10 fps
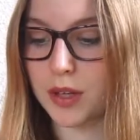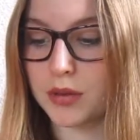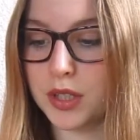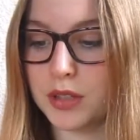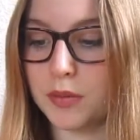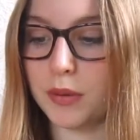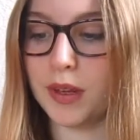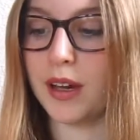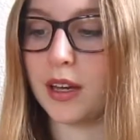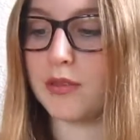which is
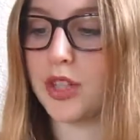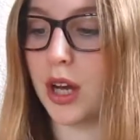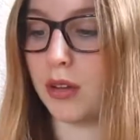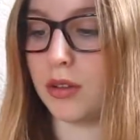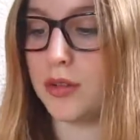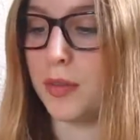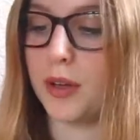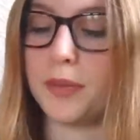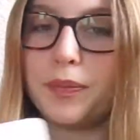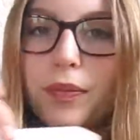probably kind of childish,
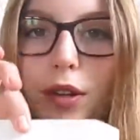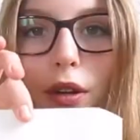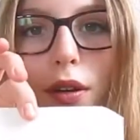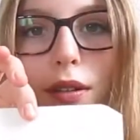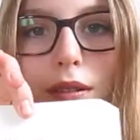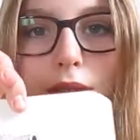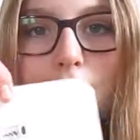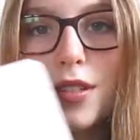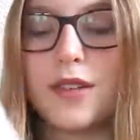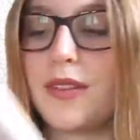but look,
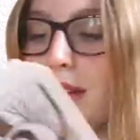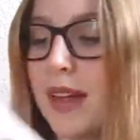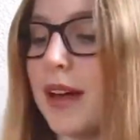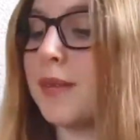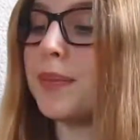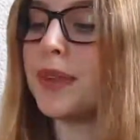stuff like that.